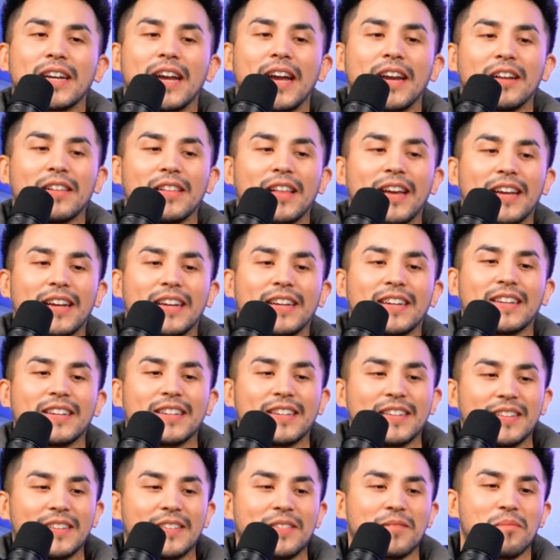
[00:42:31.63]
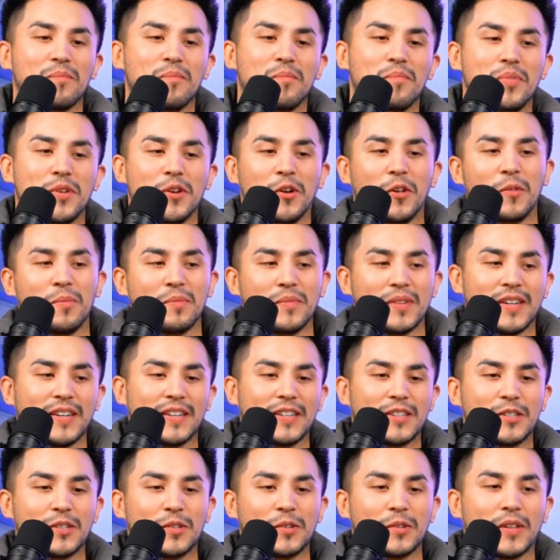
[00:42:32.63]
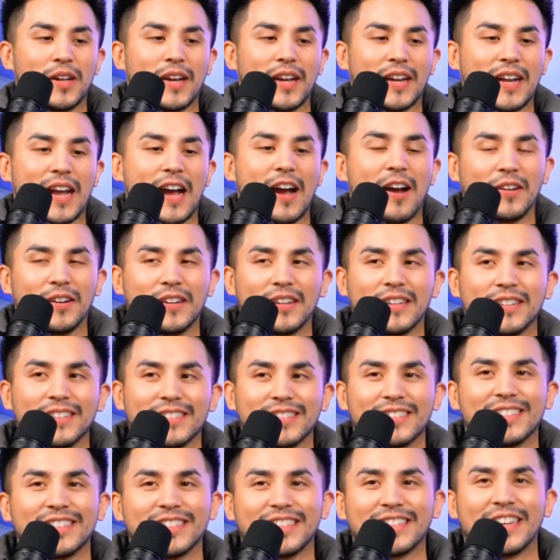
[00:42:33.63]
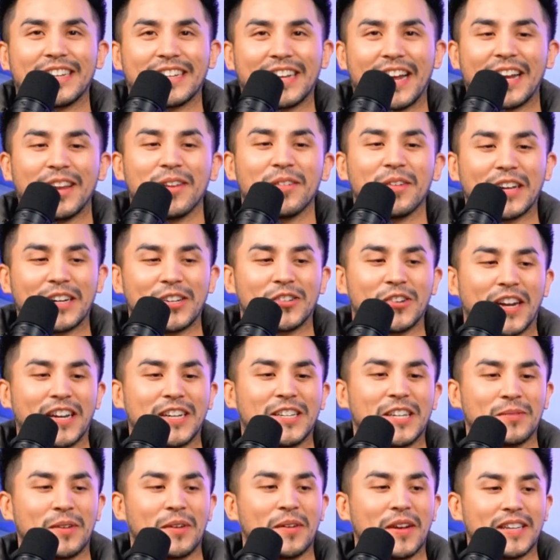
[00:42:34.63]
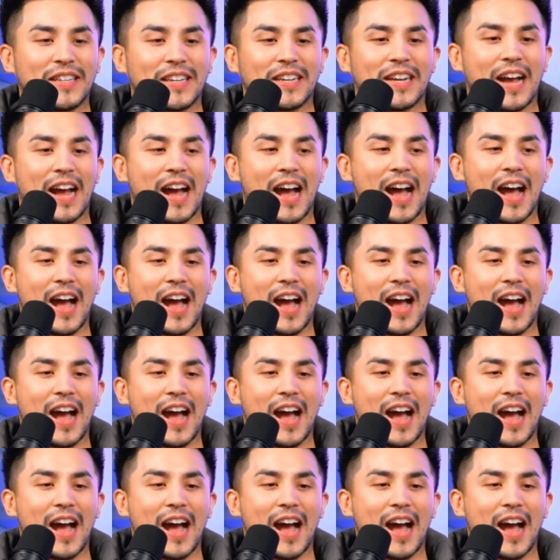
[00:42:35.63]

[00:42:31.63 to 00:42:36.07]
kind of like built me to like how to I kind of like try to tell my mind like